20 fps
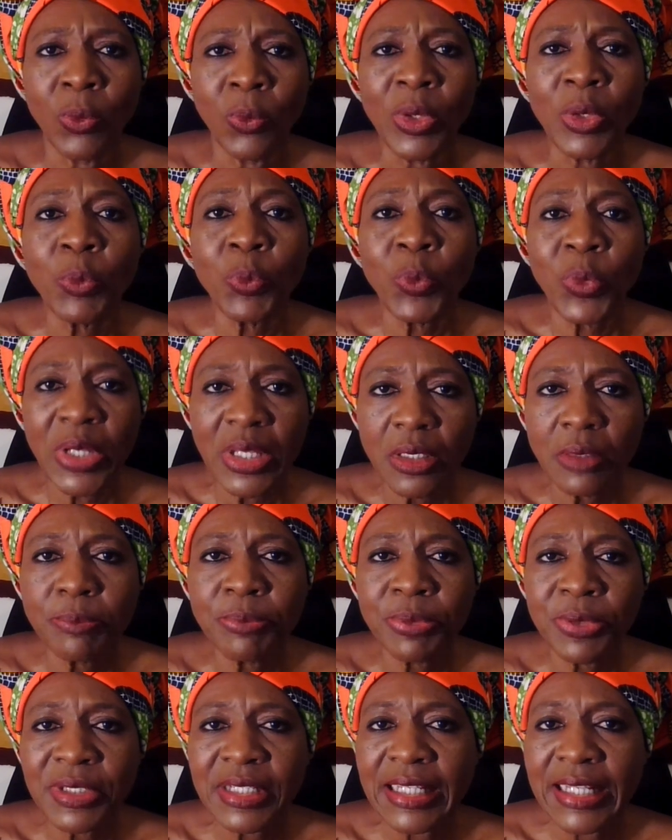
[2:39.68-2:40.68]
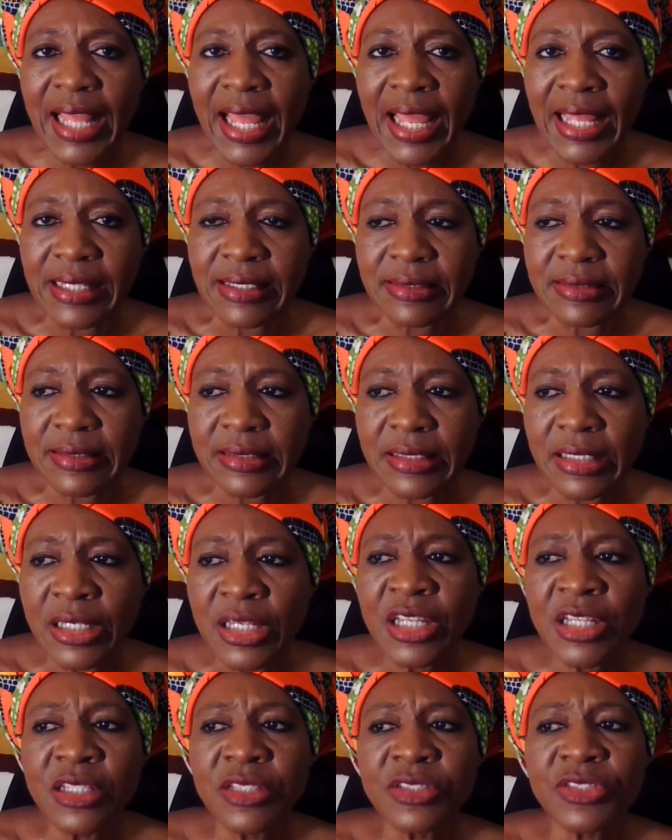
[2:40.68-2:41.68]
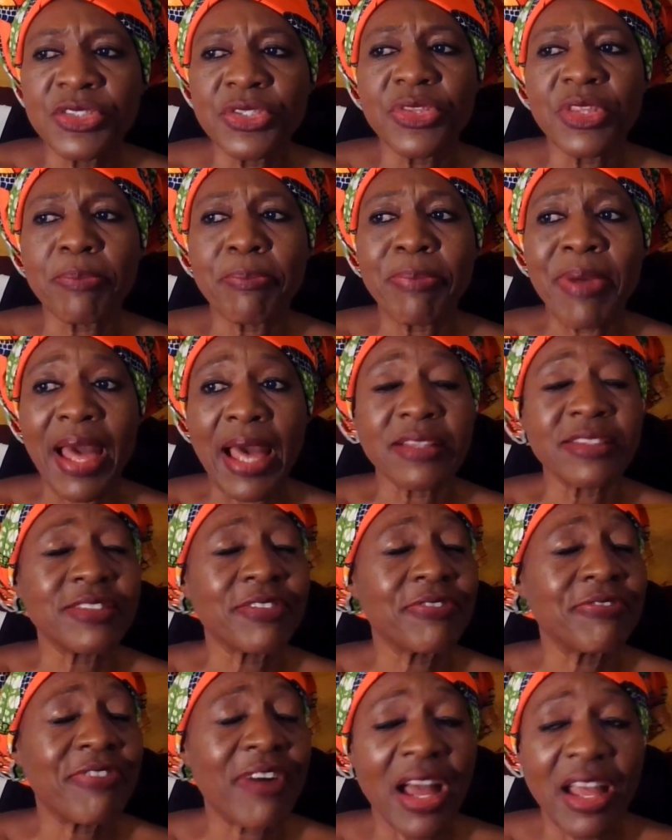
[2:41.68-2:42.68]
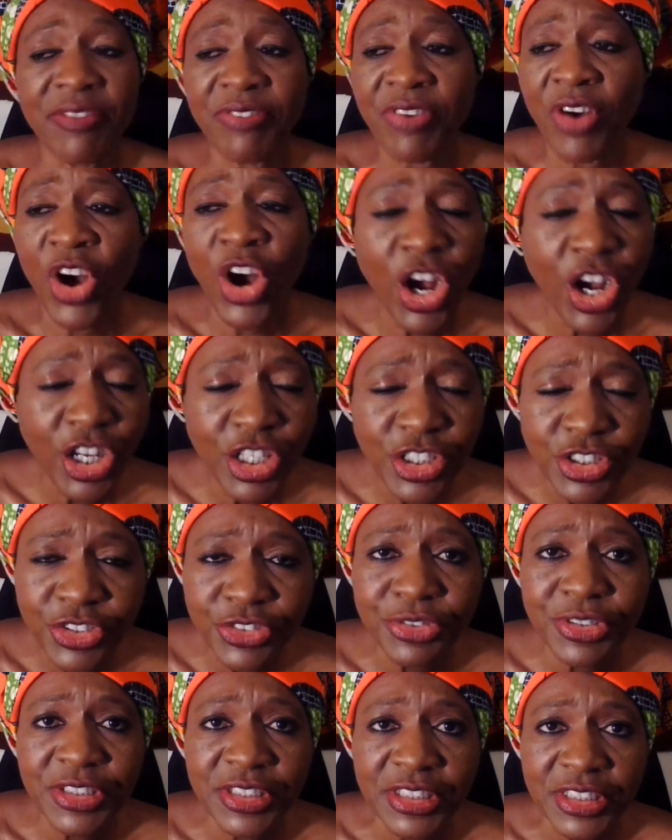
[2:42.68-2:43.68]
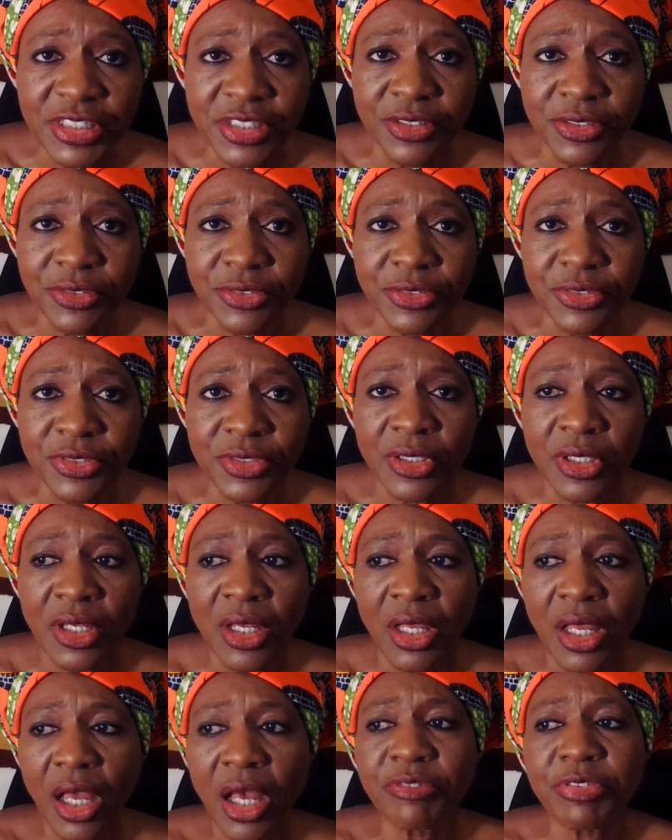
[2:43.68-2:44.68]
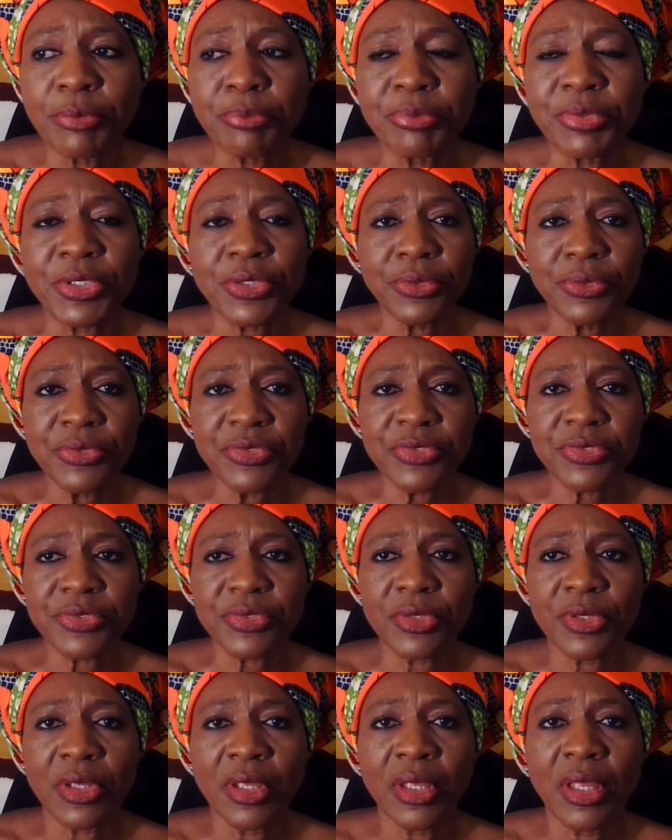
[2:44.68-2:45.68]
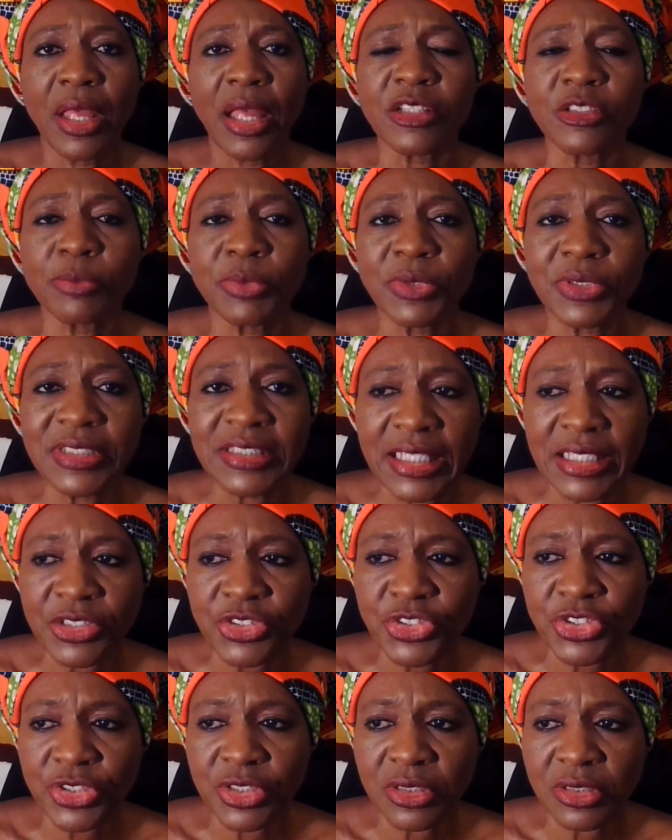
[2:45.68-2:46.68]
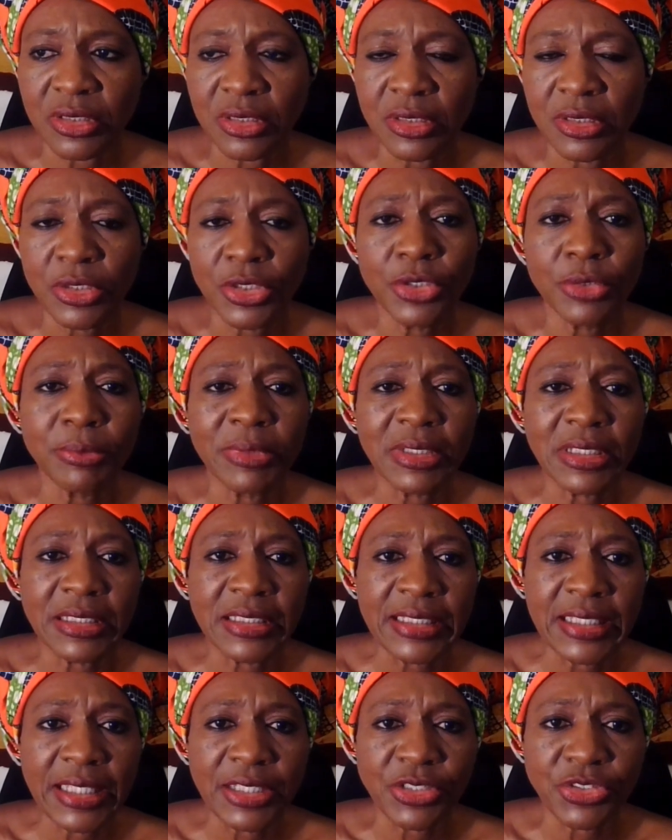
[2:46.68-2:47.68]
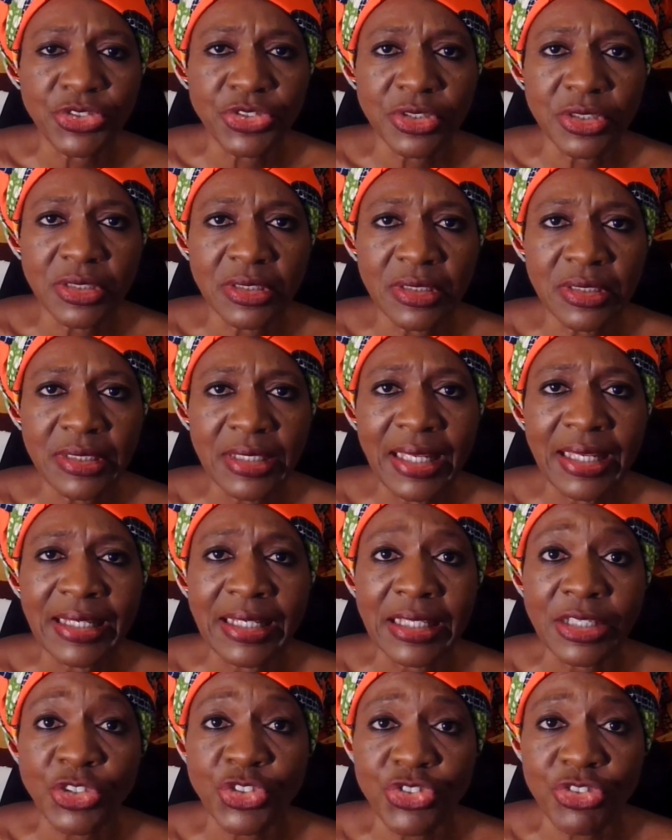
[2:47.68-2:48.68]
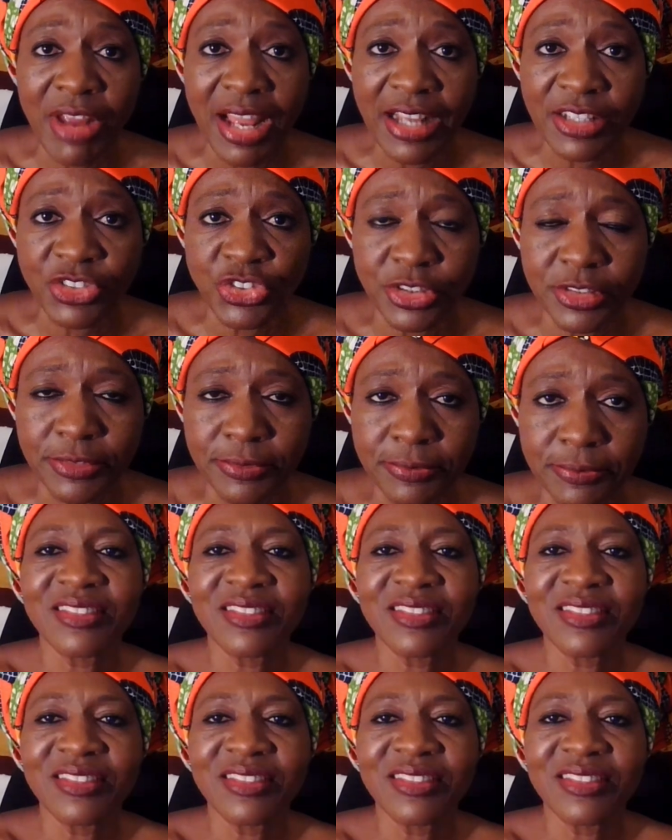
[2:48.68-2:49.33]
We will put an end to the past 500 years of abuse, exploitation, humiliation, and extraction.